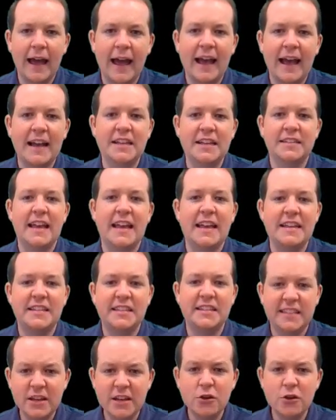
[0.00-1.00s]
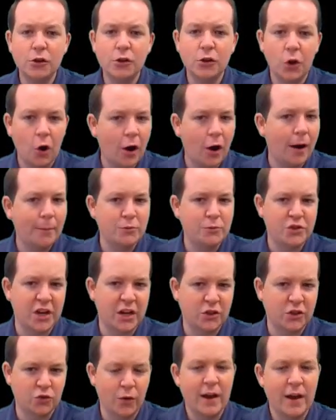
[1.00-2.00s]
as a single
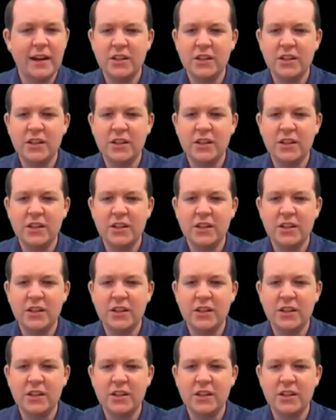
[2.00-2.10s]
object, right?